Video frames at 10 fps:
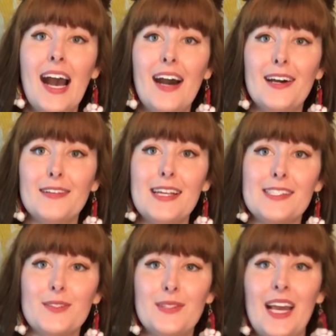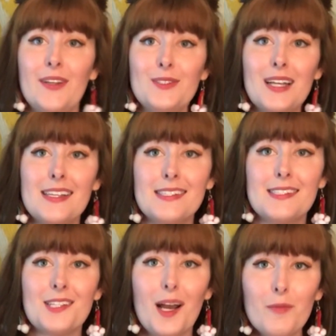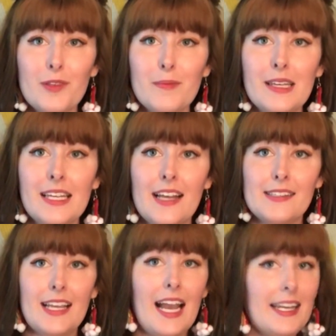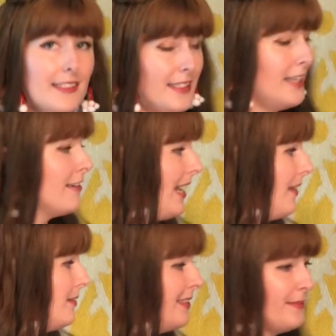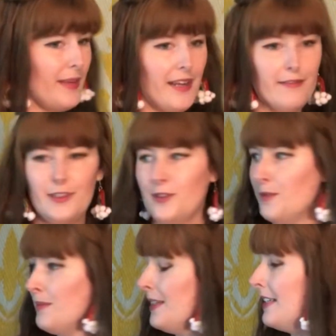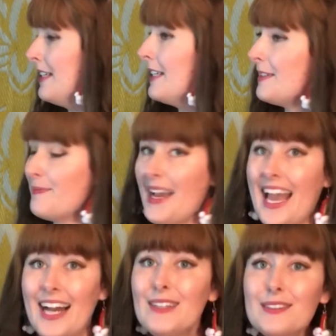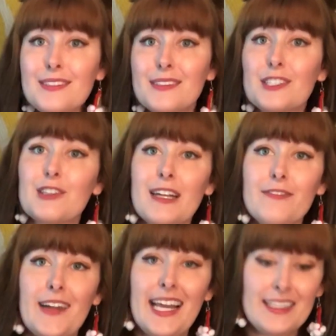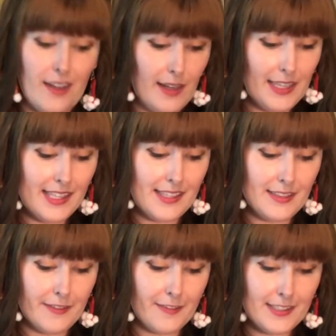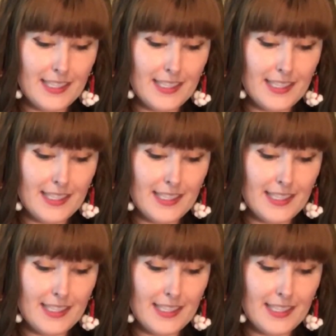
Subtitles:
All right, so now you guys get to come with me as I kind of dig around my room and my house to try to find all of these different